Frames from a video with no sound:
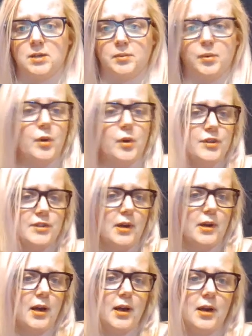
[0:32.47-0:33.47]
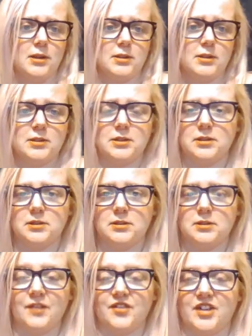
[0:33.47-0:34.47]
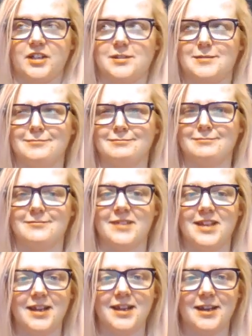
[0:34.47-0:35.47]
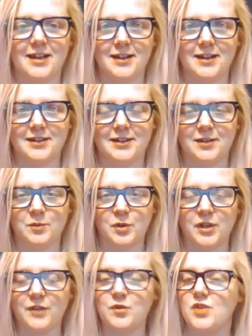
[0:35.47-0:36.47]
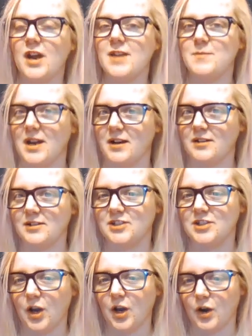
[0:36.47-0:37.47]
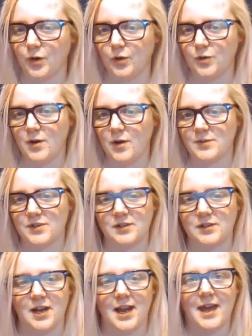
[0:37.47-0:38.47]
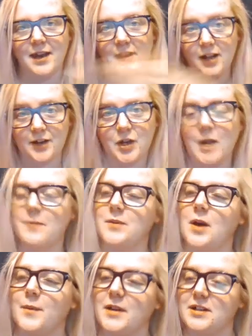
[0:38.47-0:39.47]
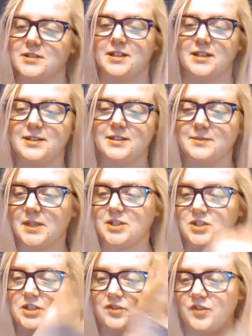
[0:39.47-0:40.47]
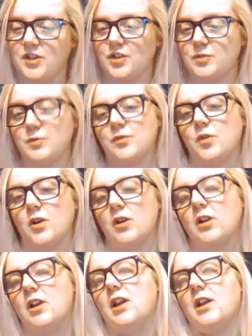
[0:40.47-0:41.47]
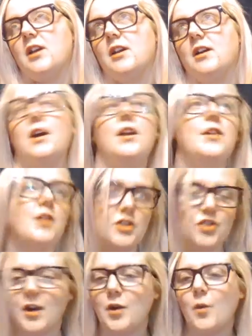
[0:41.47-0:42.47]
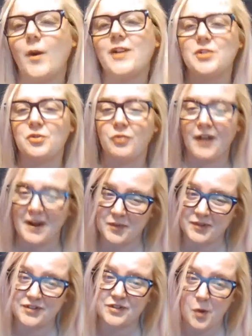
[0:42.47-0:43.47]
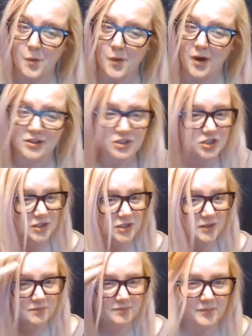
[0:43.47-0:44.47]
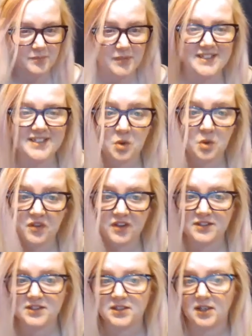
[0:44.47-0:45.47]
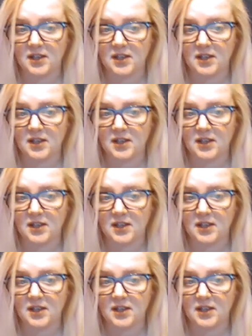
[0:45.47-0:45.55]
put on Netflix and will give you nightmares. So I had it all typed up because, like I mentioned in videos before, I don't want to ramble so much. Please ignore this.